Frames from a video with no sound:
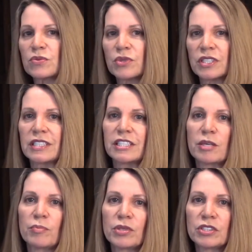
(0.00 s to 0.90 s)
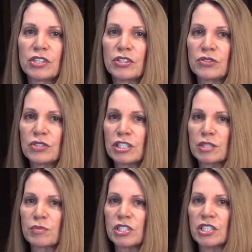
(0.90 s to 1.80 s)
really simple to use
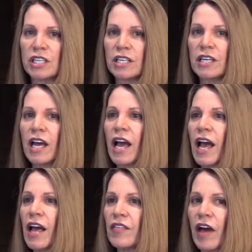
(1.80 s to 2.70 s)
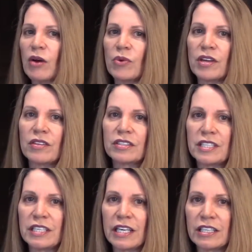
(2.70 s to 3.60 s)
this machine, and that way the
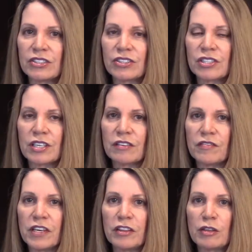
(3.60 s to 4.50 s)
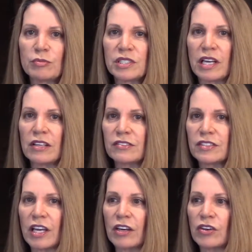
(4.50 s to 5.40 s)
teenagers can feed
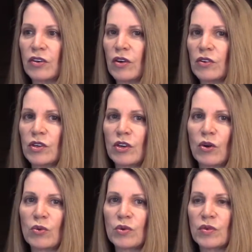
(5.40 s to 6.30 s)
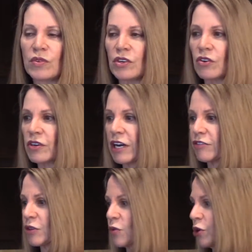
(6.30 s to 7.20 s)
themselves, and you know, you don't
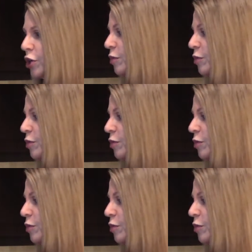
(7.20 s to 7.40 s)
have to worry